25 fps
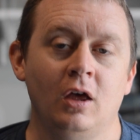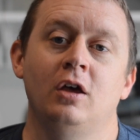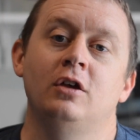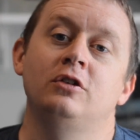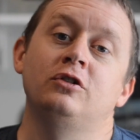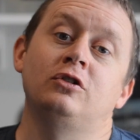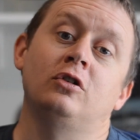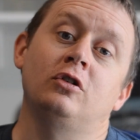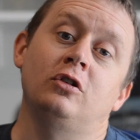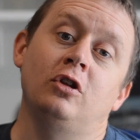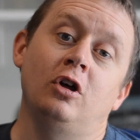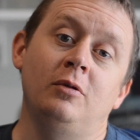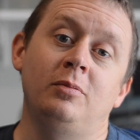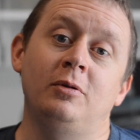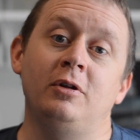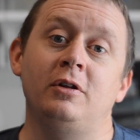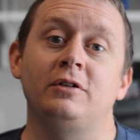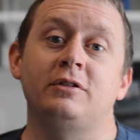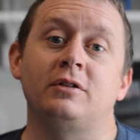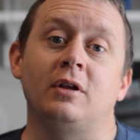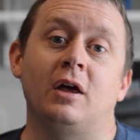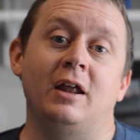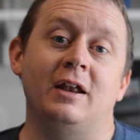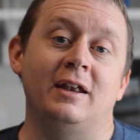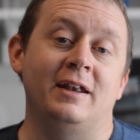So
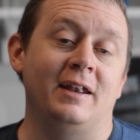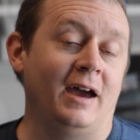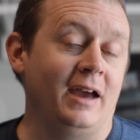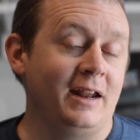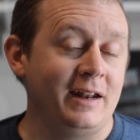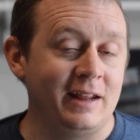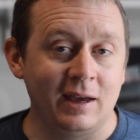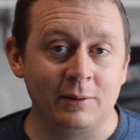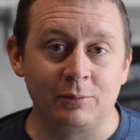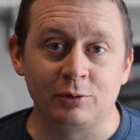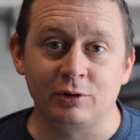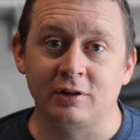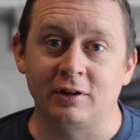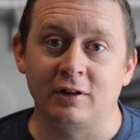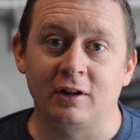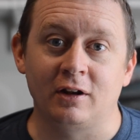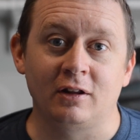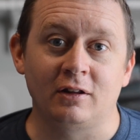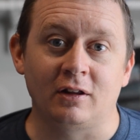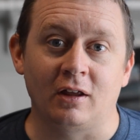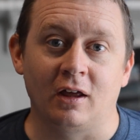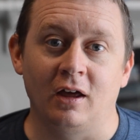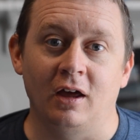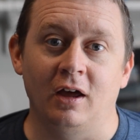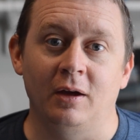globals 98% of the
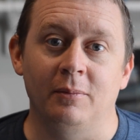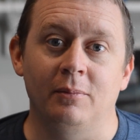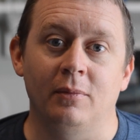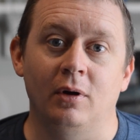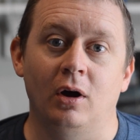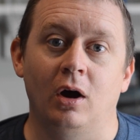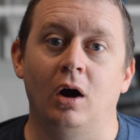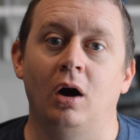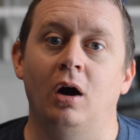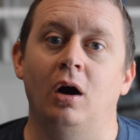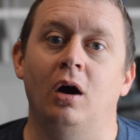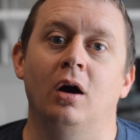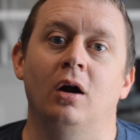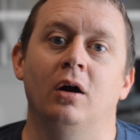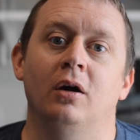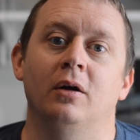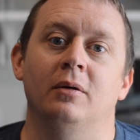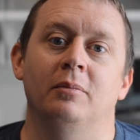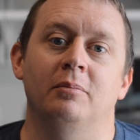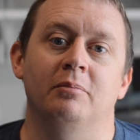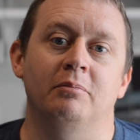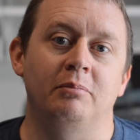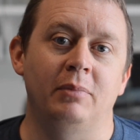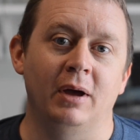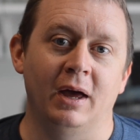time
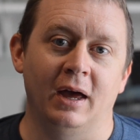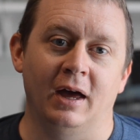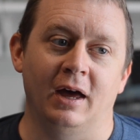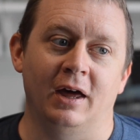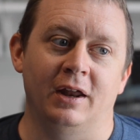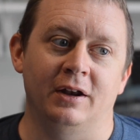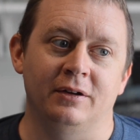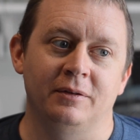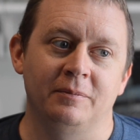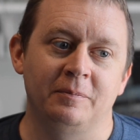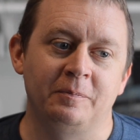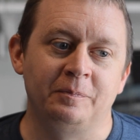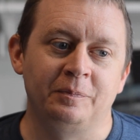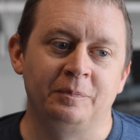are bad.